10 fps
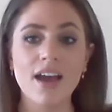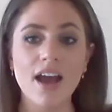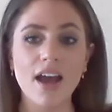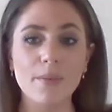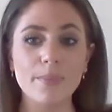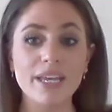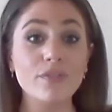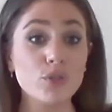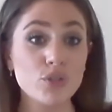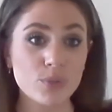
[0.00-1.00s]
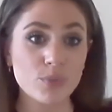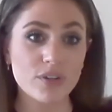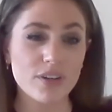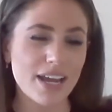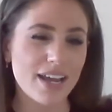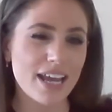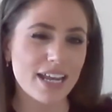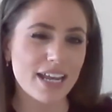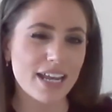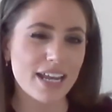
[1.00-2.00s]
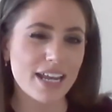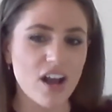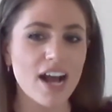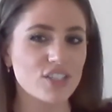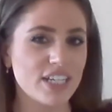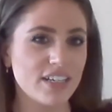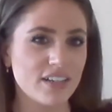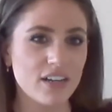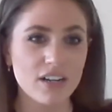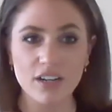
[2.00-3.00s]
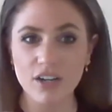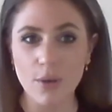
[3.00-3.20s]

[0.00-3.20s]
If you do want any more details, I'll actually